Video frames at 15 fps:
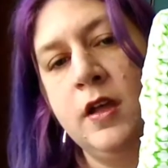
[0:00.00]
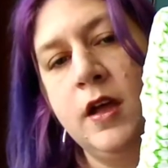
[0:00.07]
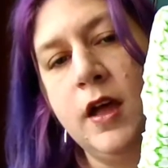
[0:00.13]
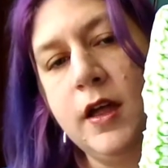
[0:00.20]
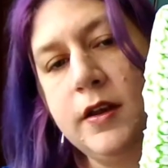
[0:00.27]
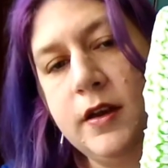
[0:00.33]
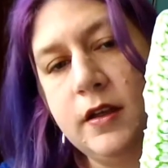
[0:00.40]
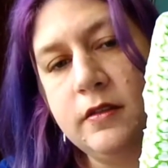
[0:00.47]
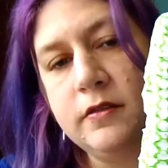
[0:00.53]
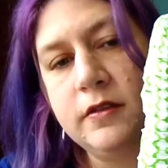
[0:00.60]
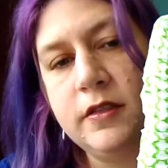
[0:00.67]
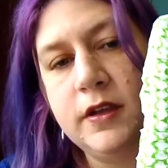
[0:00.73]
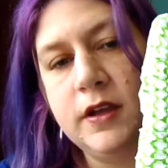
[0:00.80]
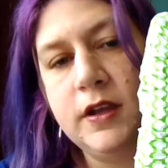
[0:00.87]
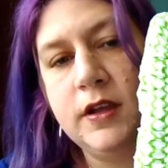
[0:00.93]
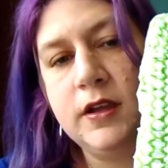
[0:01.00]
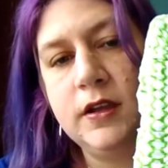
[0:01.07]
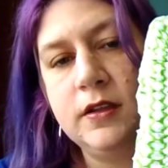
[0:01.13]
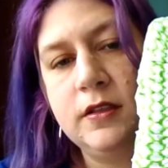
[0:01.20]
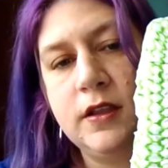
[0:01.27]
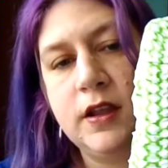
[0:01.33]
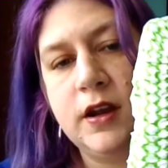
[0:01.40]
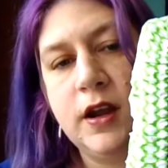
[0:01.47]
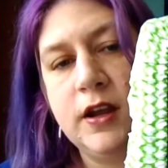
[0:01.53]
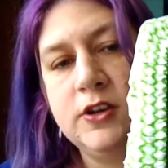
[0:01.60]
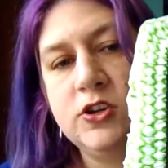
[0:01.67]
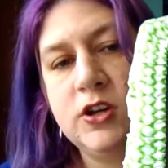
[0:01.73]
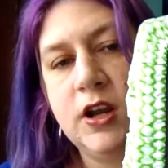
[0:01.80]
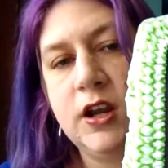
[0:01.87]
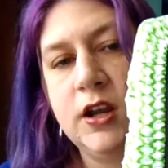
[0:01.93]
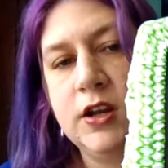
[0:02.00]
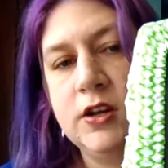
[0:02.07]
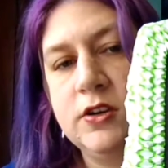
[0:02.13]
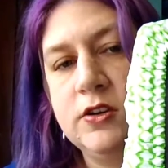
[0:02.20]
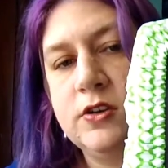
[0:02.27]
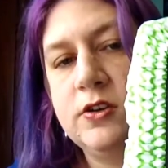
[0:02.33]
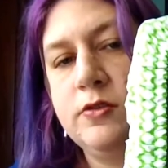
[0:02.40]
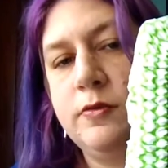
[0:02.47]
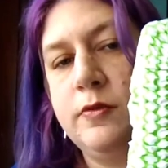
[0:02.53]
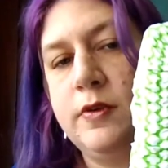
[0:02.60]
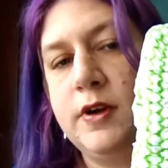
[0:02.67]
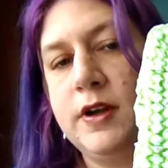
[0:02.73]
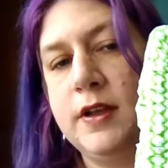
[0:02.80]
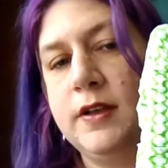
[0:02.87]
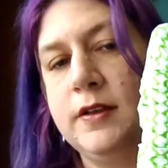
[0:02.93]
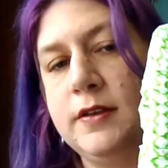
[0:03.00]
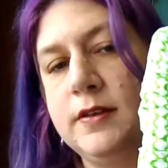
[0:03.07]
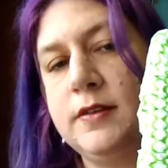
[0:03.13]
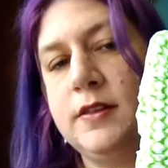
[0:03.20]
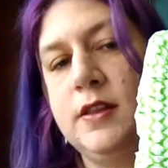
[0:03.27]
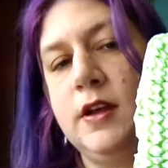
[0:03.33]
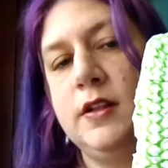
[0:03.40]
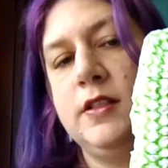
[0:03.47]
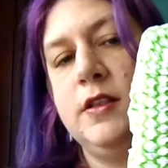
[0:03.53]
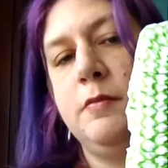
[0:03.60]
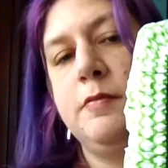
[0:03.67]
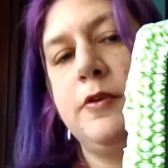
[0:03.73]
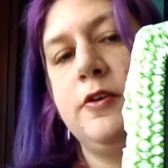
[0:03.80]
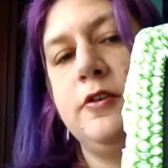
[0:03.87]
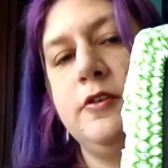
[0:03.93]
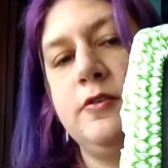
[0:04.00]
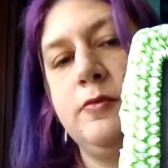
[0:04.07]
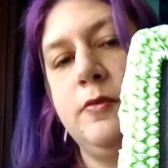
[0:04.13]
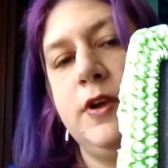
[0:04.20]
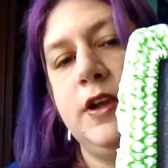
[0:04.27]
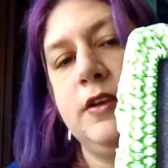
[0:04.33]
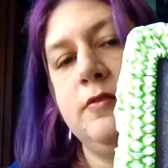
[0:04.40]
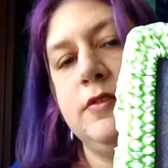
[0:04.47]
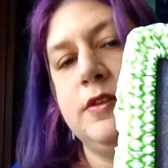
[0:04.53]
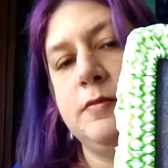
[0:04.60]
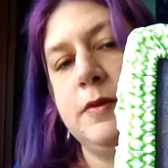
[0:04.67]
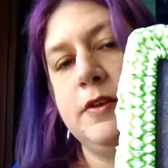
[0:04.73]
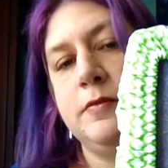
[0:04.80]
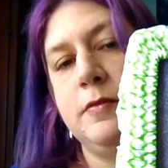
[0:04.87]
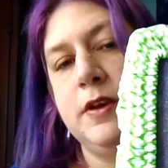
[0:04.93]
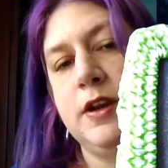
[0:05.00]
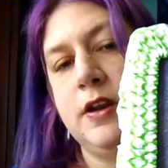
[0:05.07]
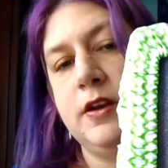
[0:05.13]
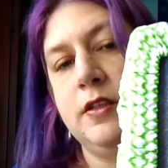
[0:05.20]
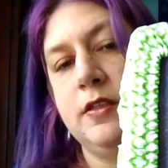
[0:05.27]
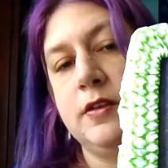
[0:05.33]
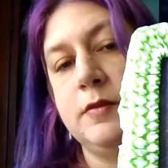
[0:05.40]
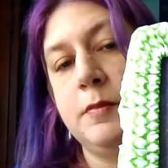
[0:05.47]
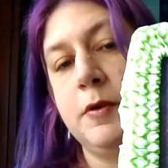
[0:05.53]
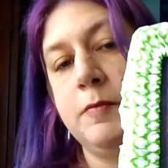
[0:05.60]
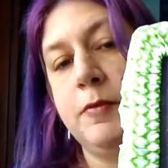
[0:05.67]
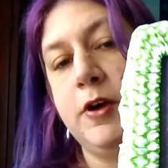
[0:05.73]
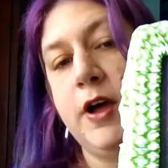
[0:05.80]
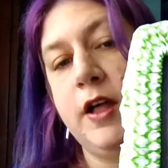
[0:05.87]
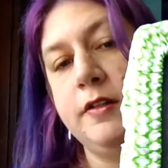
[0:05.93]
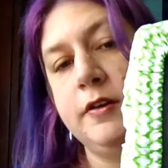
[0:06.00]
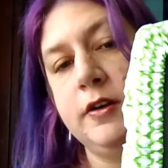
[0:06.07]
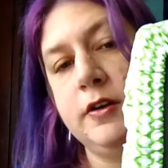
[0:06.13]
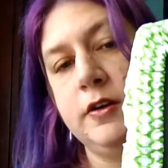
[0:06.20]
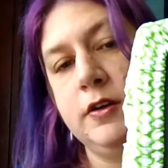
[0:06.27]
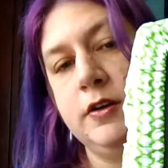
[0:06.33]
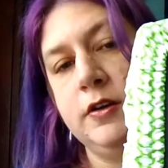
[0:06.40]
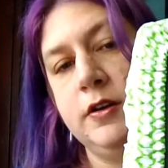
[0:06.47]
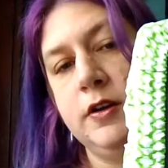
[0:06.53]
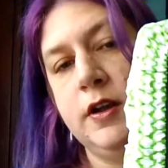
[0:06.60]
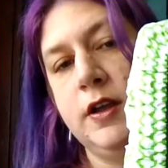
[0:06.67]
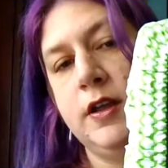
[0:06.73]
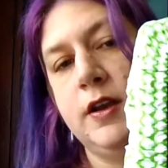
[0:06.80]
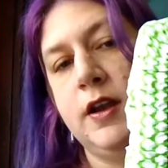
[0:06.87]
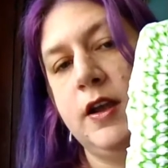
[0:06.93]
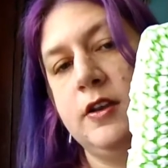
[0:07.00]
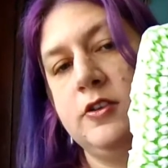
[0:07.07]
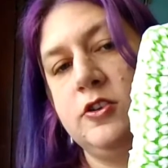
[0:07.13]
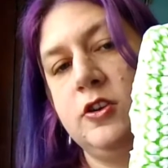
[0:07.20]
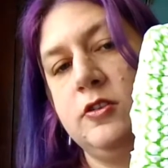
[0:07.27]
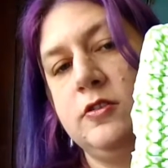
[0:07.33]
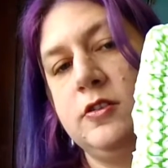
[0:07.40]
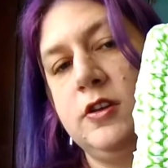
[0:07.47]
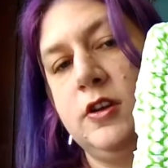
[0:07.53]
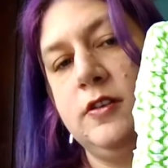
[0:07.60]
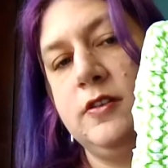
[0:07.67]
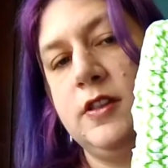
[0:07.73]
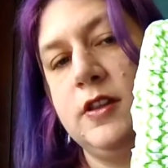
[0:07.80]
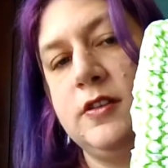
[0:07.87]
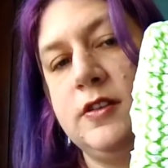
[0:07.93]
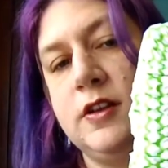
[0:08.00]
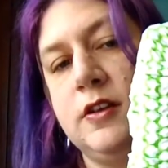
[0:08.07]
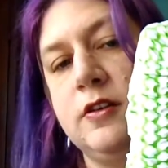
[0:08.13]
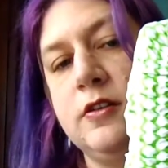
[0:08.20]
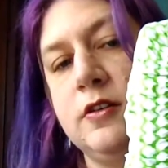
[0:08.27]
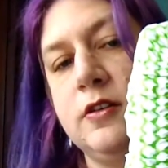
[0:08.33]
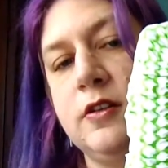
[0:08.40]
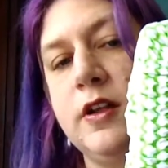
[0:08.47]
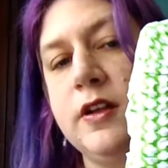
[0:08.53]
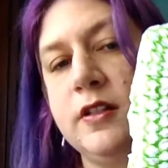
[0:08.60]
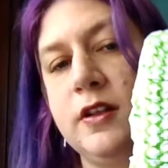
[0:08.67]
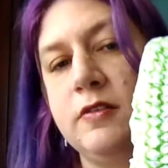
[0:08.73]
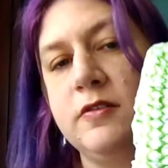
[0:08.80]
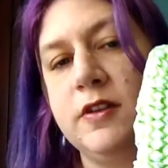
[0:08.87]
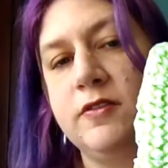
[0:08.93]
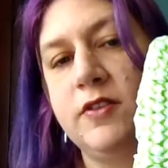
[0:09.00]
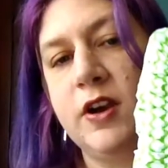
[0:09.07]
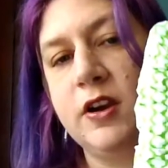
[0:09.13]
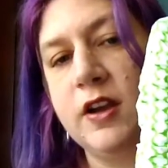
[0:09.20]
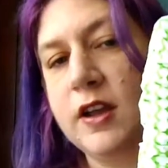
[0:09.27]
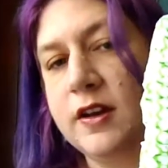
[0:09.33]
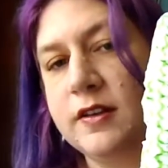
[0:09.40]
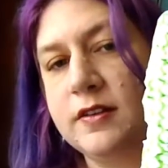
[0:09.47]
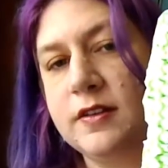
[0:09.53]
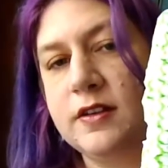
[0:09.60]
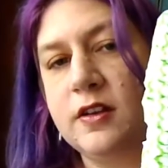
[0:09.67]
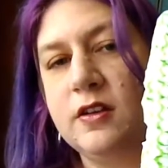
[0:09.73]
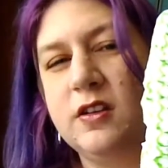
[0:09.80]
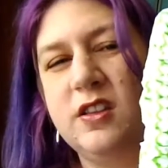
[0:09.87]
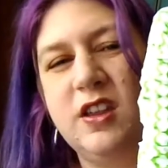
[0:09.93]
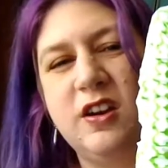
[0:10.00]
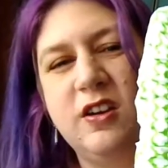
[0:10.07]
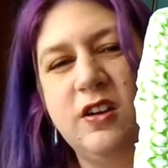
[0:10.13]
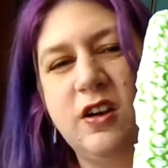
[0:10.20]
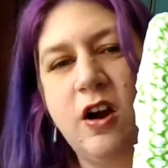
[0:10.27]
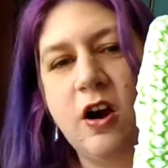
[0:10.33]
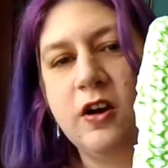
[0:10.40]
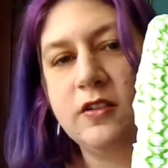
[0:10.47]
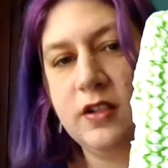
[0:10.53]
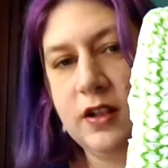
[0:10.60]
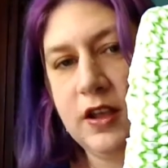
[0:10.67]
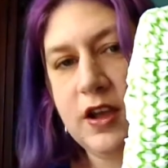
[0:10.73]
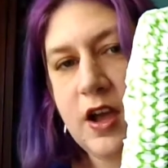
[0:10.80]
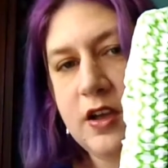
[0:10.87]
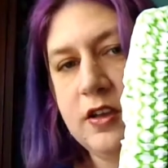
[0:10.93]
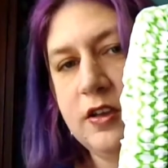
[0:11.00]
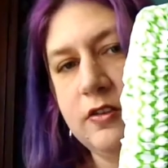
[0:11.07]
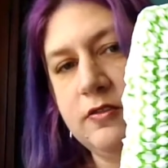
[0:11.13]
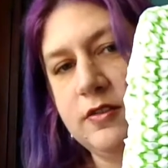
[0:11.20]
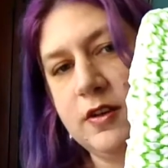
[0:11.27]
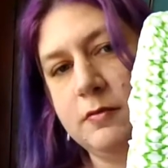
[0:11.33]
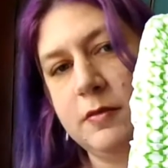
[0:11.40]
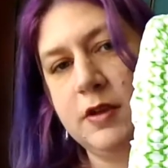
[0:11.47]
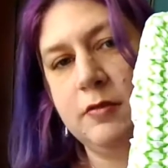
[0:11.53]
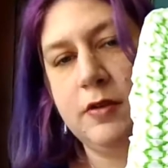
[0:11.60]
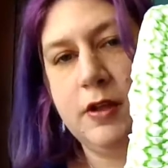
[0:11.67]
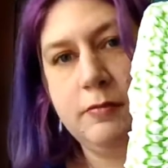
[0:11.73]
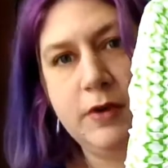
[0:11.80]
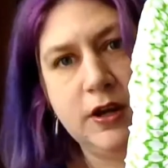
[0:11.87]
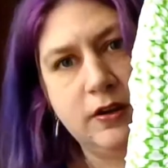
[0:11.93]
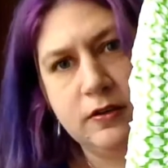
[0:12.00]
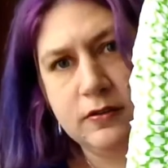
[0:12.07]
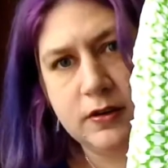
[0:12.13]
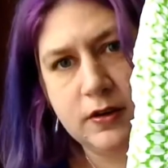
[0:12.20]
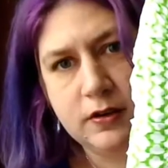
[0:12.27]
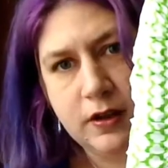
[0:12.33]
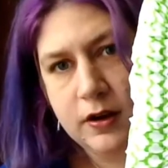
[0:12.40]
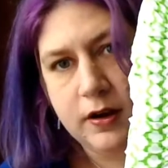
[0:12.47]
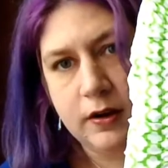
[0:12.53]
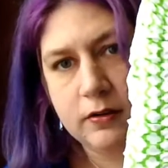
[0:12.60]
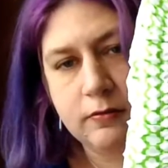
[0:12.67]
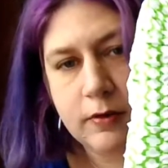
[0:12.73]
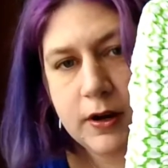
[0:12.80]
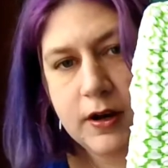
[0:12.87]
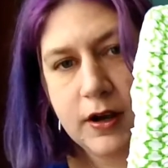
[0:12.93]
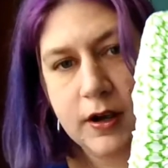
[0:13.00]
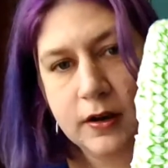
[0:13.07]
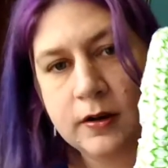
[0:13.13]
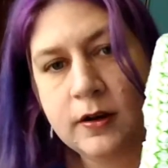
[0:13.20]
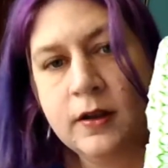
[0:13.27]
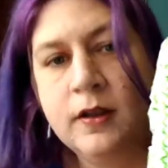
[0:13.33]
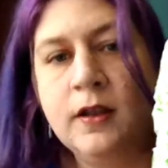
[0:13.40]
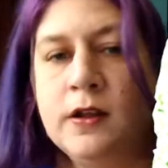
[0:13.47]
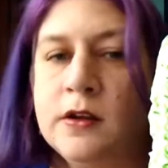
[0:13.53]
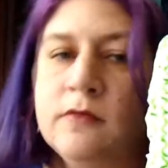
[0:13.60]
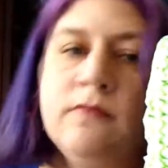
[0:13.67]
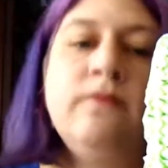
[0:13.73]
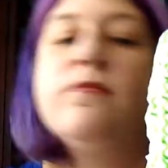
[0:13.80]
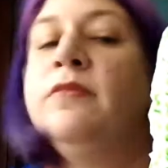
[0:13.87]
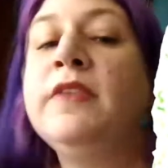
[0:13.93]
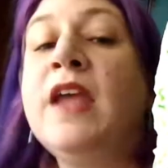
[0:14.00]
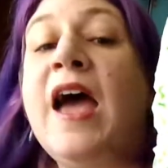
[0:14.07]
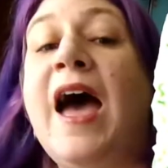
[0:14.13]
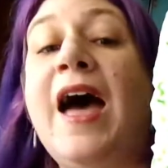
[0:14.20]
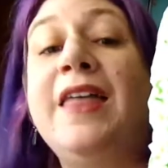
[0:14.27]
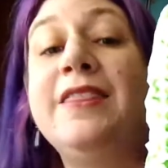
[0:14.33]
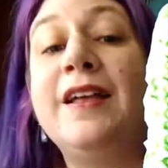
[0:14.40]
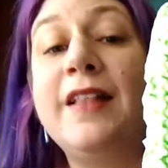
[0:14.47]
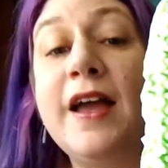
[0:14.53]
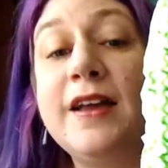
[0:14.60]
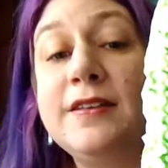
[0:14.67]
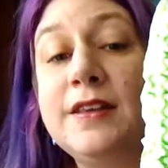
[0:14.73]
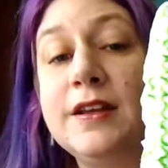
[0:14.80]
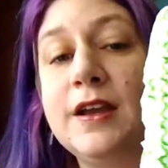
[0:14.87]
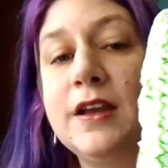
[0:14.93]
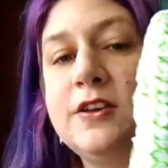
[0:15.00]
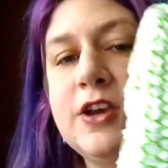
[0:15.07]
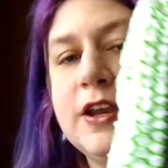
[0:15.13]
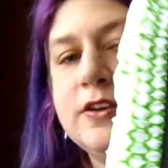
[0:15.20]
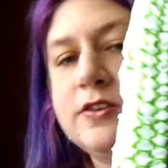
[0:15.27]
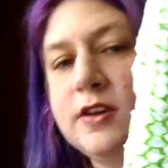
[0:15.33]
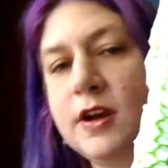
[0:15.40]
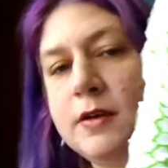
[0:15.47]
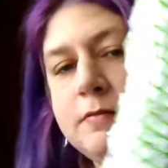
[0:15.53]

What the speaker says: Another thing that I changed was like the bird's wing was supposed to be done in this purple color, and I chose to use the silk. Like there was a variegated silk that hardly got used, and I'm like, well, I'm going to use it there. Why not? And the last thing I changed, and I'm